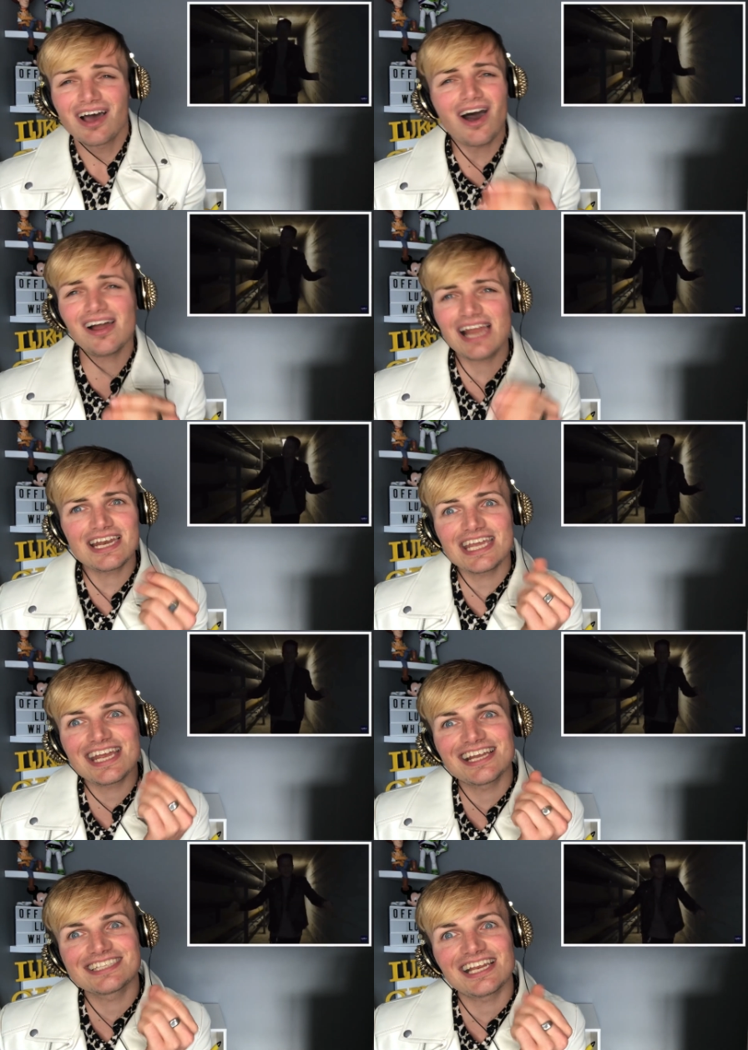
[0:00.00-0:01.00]
All I need
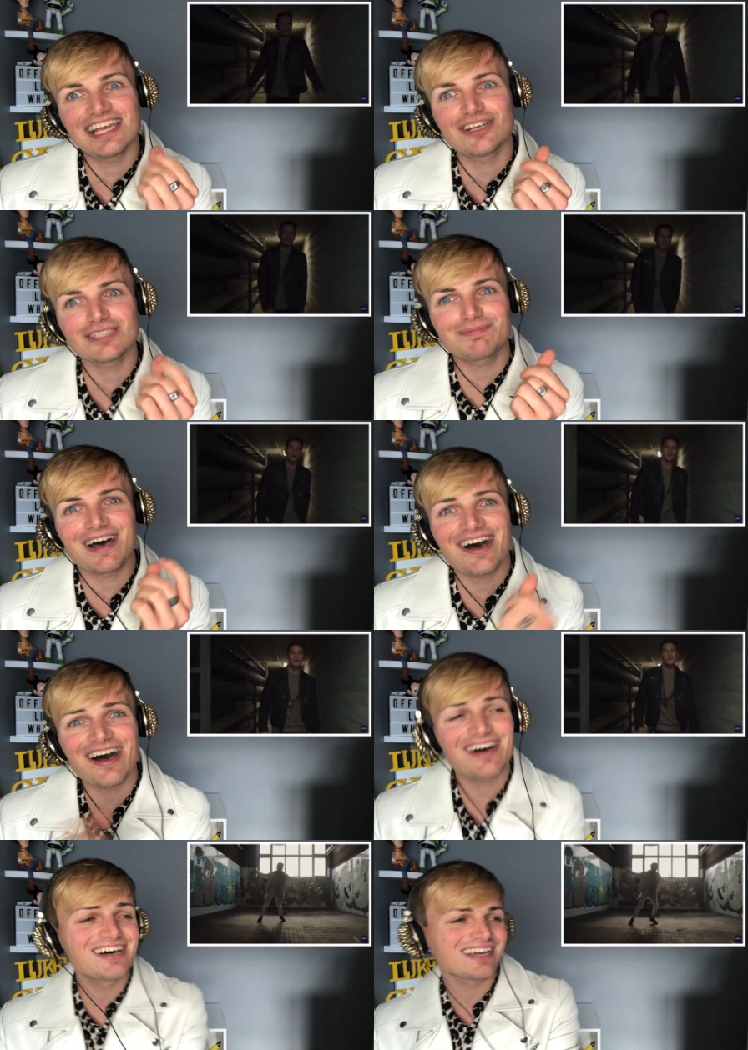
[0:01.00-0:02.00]
is a little
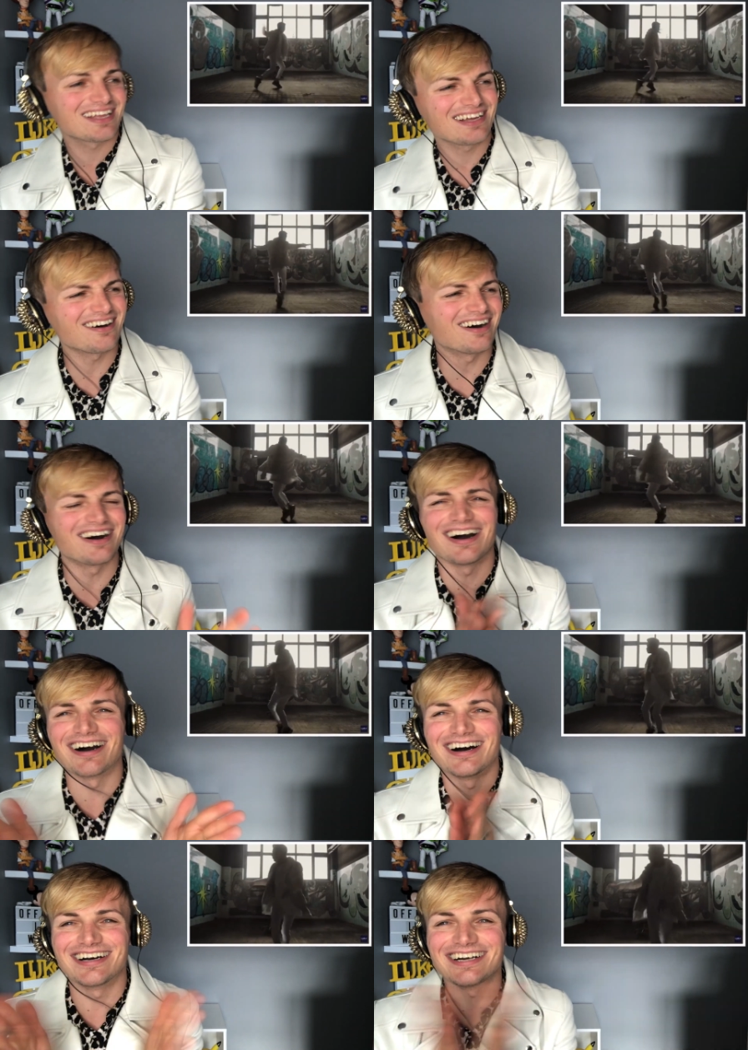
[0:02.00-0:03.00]
spark.
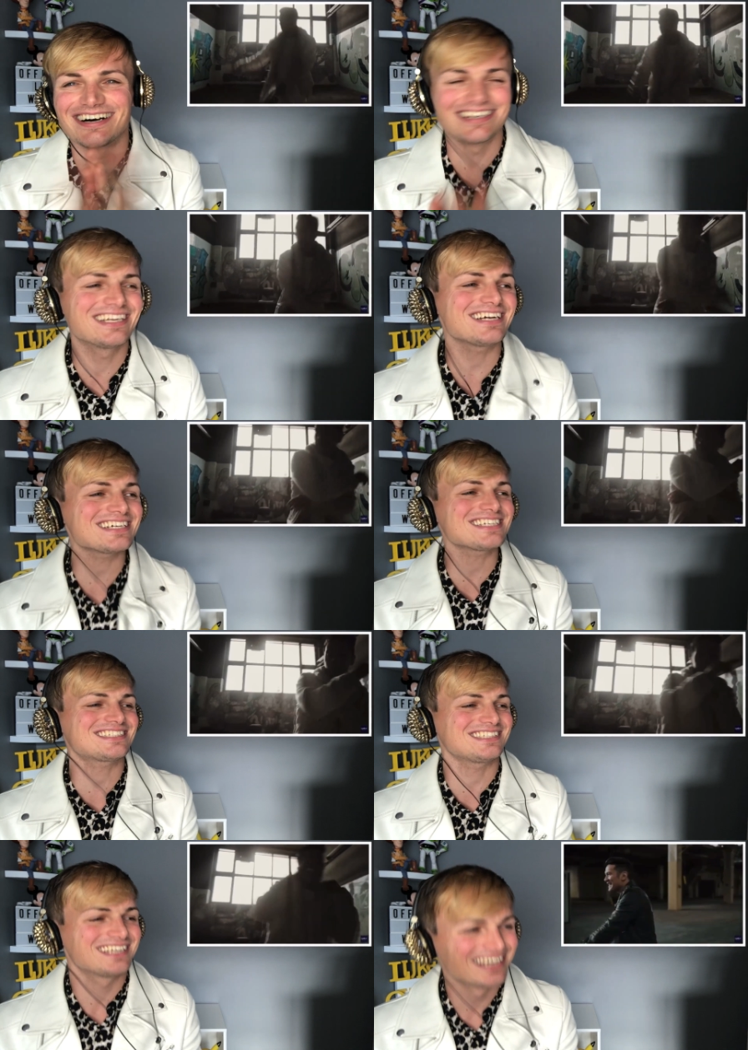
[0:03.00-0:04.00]

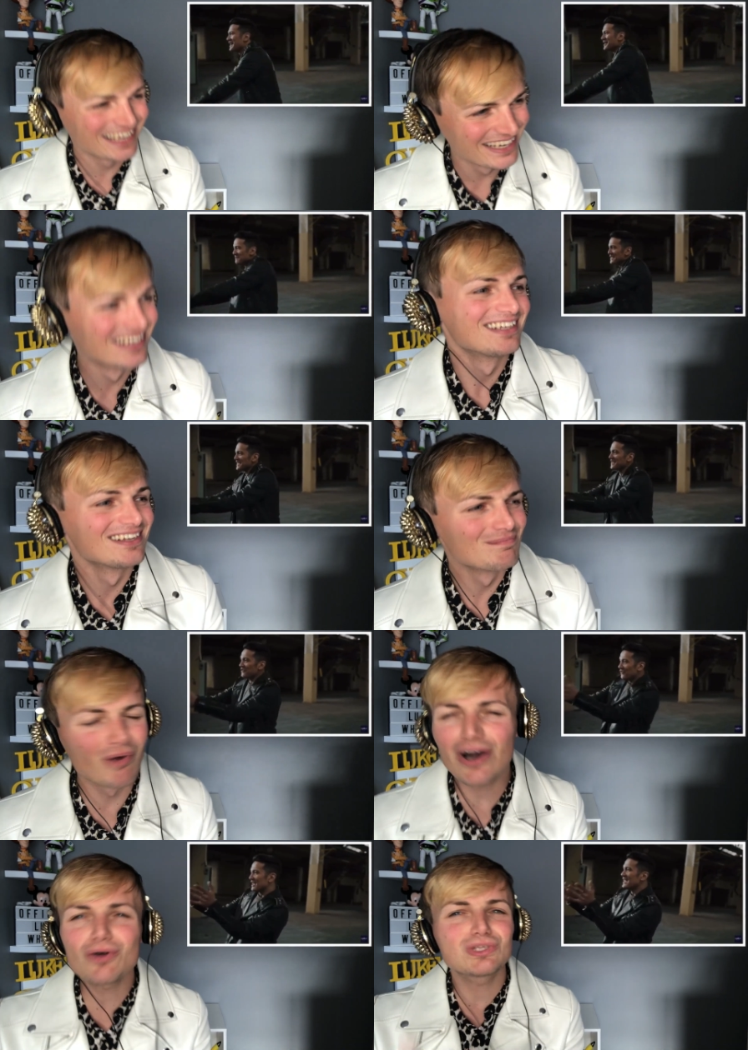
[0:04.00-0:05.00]
Yes!
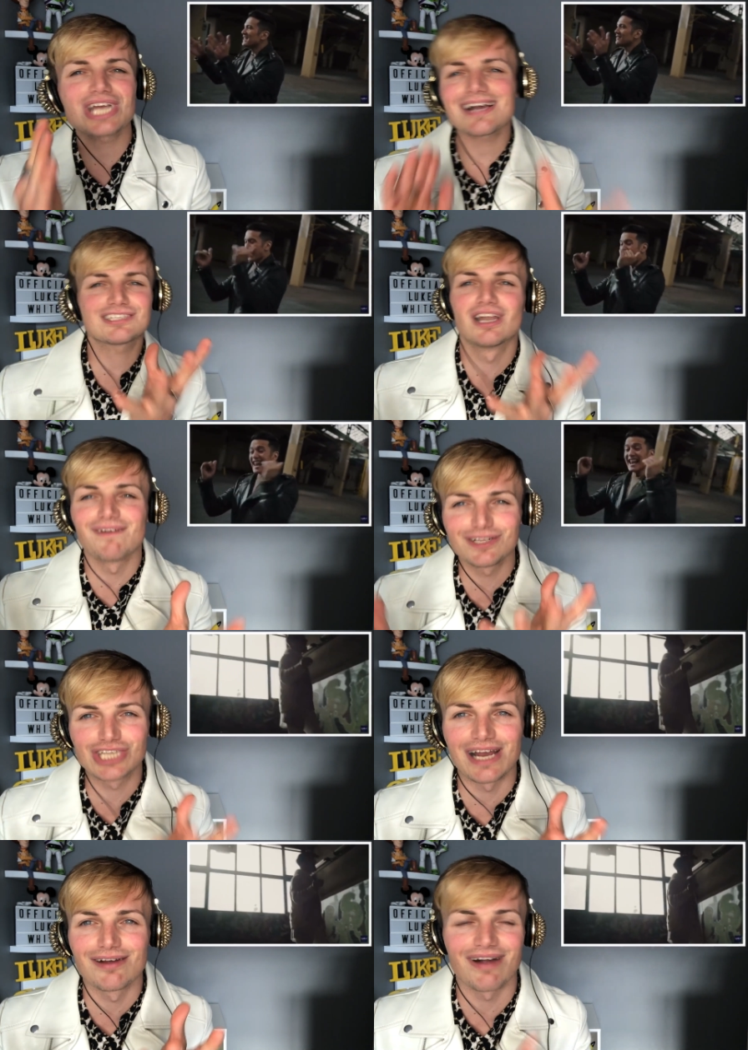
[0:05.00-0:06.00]
Michael Jackson of our
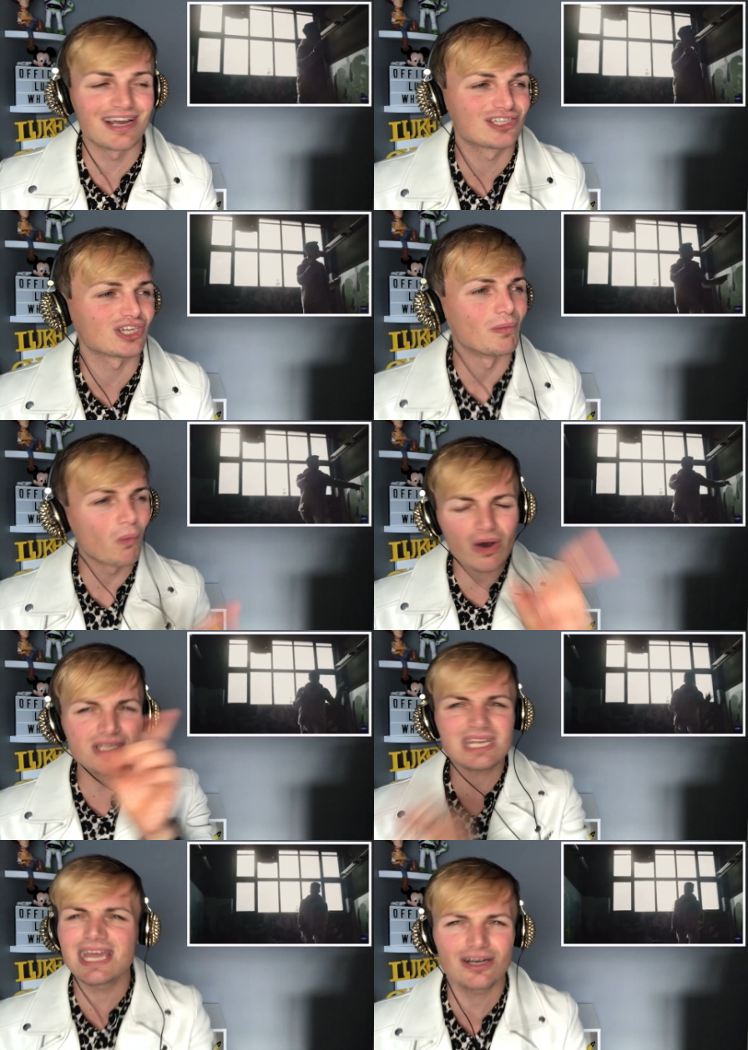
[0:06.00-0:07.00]
generation. Why
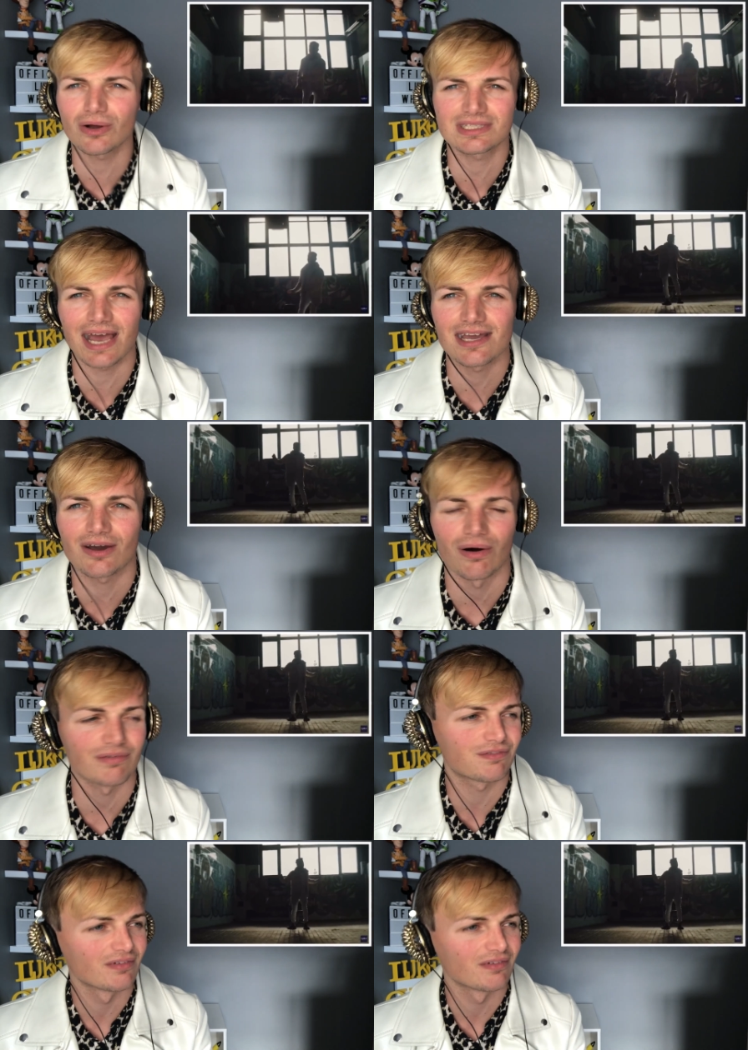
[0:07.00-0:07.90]
did he not take off?